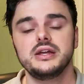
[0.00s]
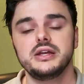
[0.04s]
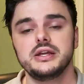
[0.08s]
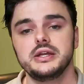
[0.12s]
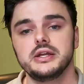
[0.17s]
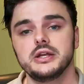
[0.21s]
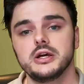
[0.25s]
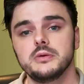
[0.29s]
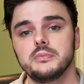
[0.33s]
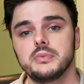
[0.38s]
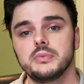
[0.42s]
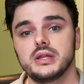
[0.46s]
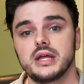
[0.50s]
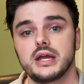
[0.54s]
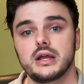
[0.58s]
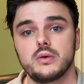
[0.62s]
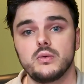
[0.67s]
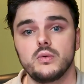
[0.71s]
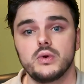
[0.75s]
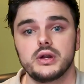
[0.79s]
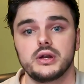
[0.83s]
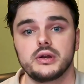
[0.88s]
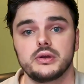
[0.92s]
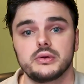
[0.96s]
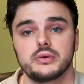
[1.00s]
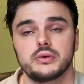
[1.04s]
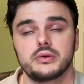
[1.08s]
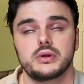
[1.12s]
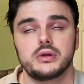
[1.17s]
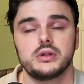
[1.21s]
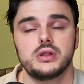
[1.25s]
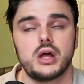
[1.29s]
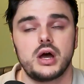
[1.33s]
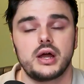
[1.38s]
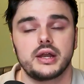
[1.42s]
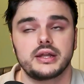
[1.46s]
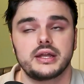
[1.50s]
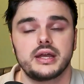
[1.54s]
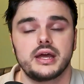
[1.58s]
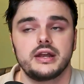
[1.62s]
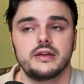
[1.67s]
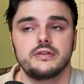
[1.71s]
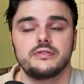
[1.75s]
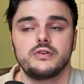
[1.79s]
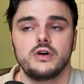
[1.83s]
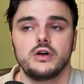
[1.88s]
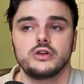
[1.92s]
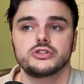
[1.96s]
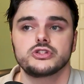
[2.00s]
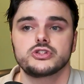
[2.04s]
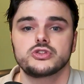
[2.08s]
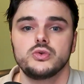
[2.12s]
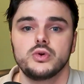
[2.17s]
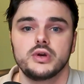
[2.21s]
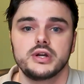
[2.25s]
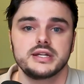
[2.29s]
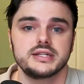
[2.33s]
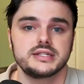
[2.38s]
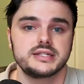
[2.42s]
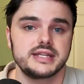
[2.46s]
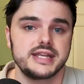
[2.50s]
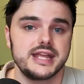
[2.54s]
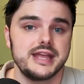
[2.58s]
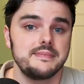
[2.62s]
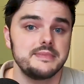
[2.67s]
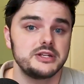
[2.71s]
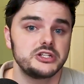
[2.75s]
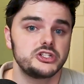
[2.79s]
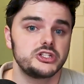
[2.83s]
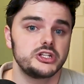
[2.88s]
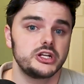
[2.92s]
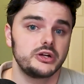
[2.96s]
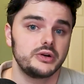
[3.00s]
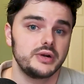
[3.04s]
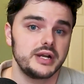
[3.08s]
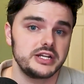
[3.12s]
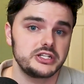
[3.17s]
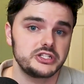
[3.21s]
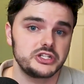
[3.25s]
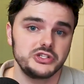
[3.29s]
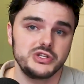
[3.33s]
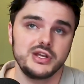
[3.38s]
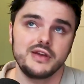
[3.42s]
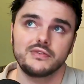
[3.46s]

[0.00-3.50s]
But like where Claude kind of falls short is the image generation.